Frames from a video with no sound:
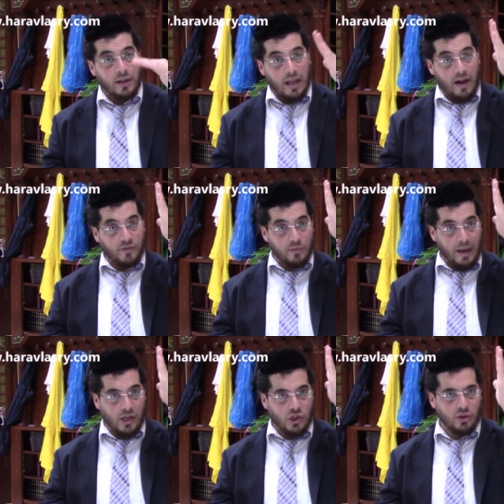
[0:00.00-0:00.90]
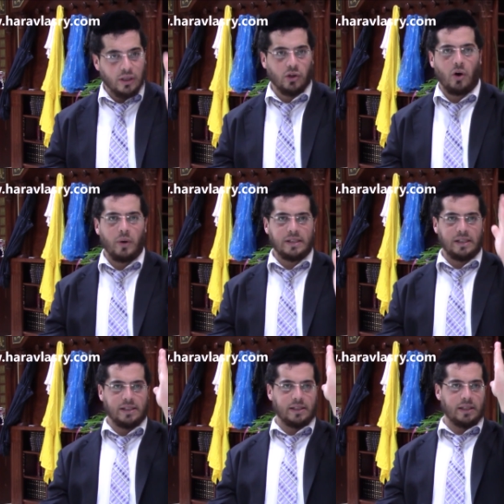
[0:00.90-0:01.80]
You have to make sure that always
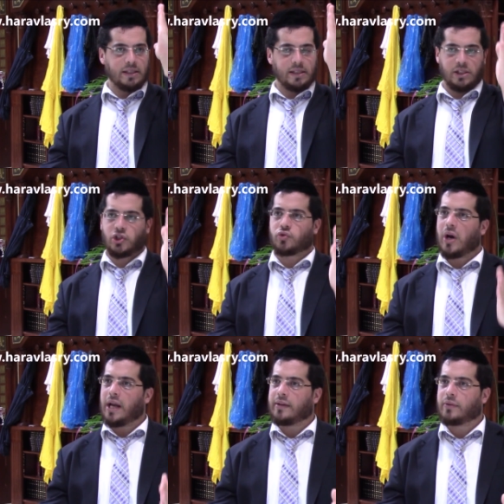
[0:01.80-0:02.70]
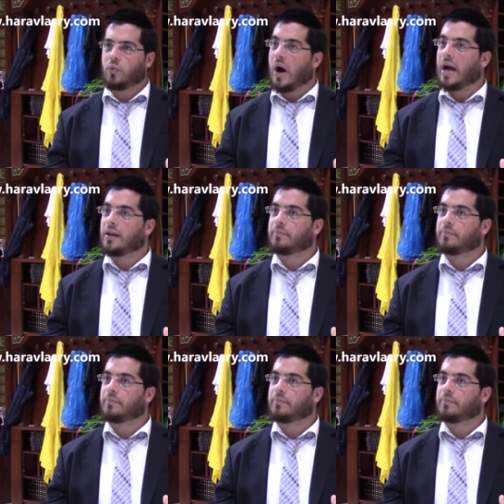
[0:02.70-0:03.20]
is straight. Why?